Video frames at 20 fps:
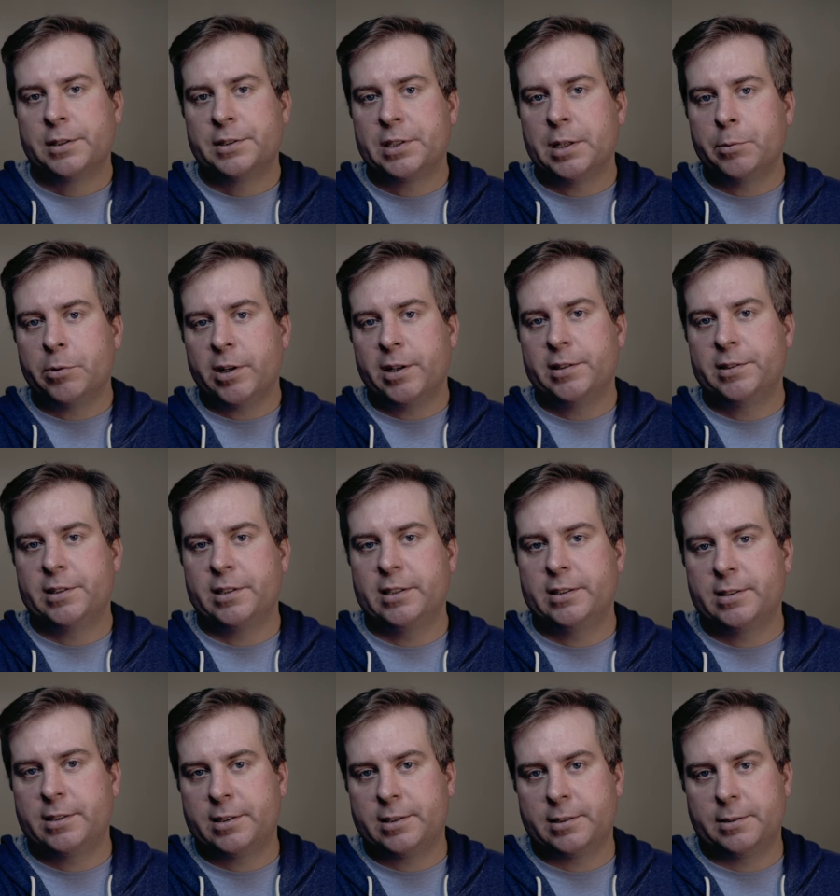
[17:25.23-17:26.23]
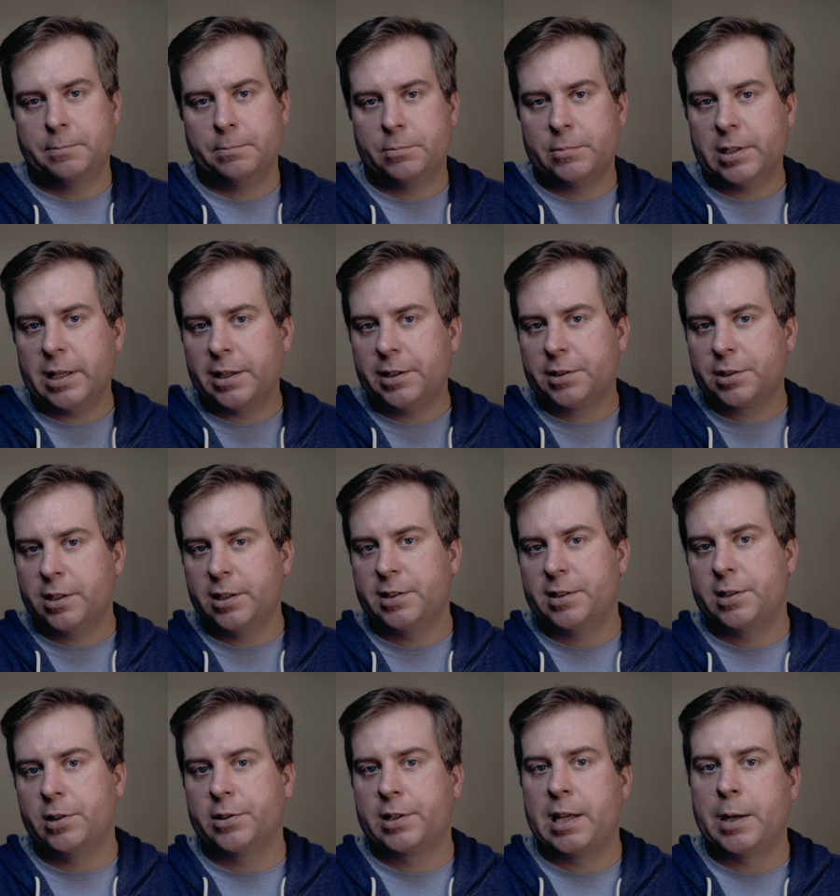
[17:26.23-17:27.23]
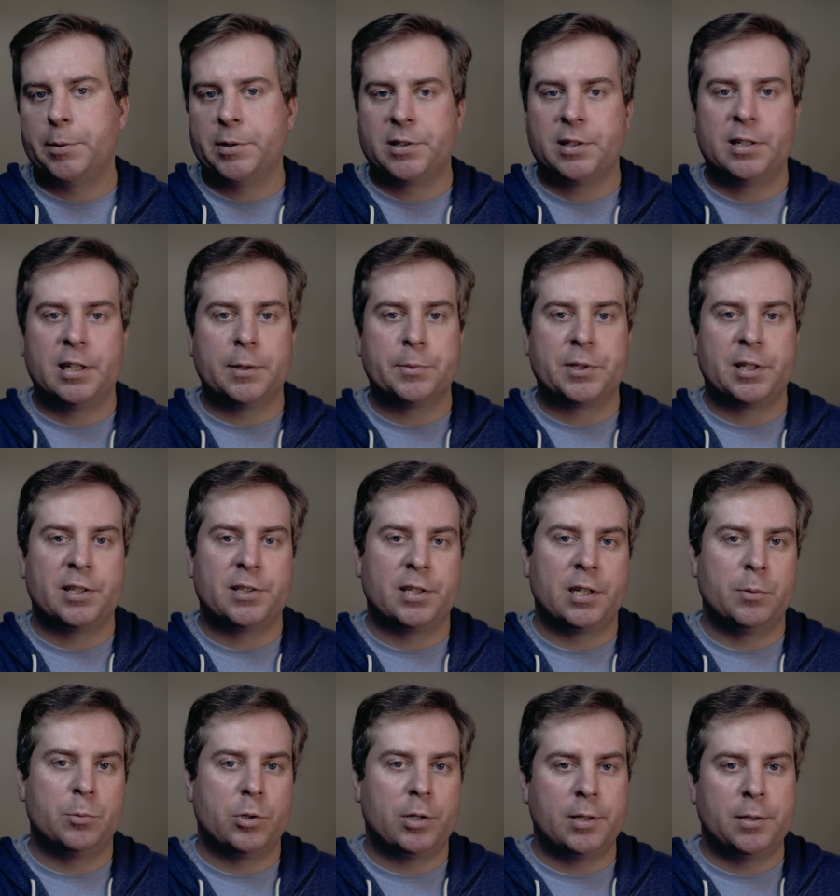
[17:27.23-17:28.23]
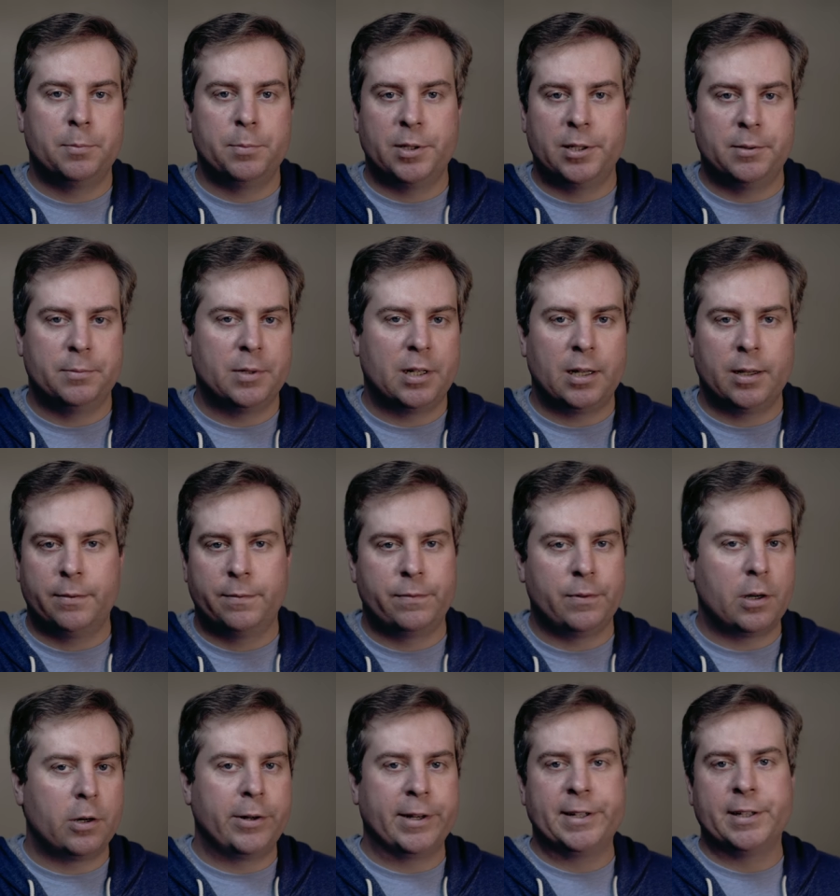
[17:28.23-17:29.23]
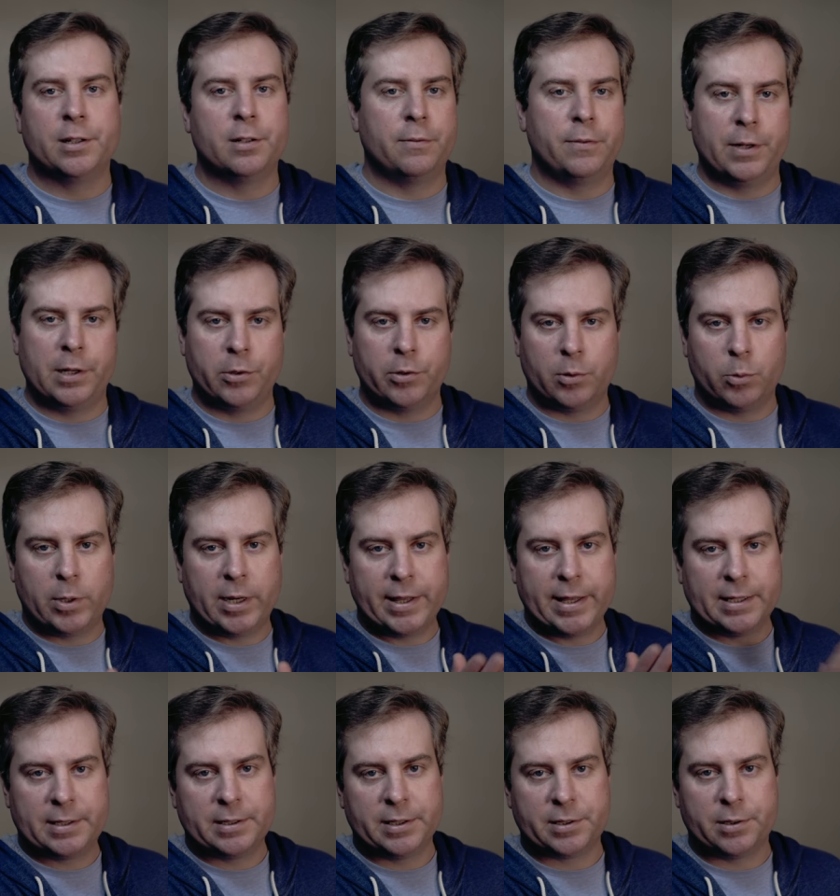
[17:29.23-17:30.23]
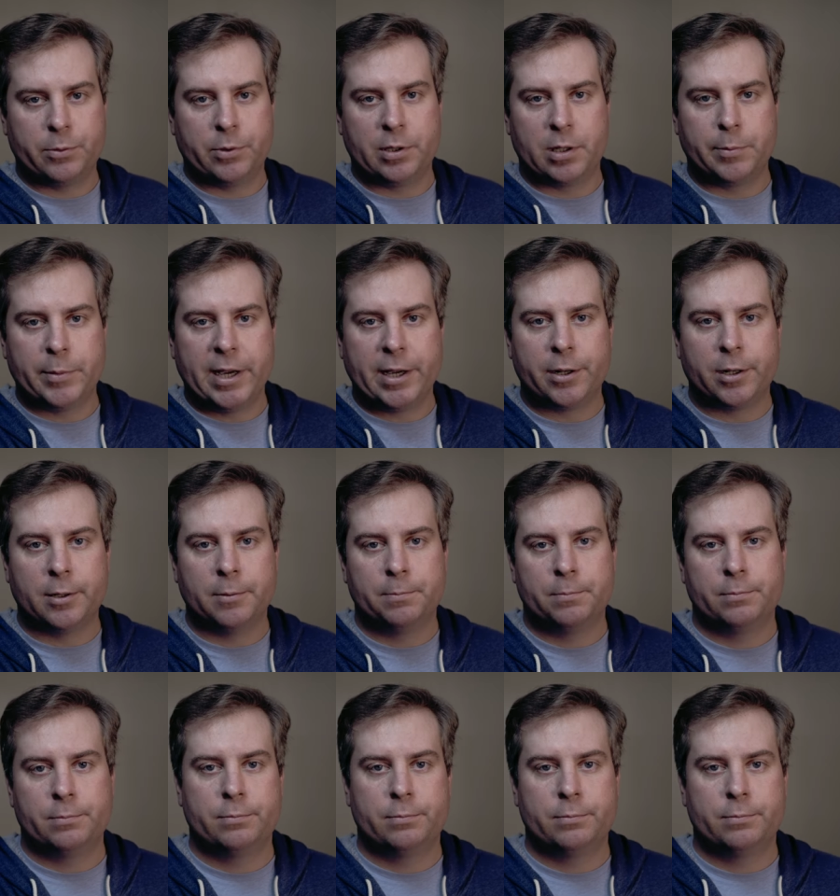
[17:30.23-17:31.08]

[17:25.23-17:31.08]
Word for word: To summarize, it's not as good a stills camera as the DMC CM1, but I've already done a video on why that doesn't really matter.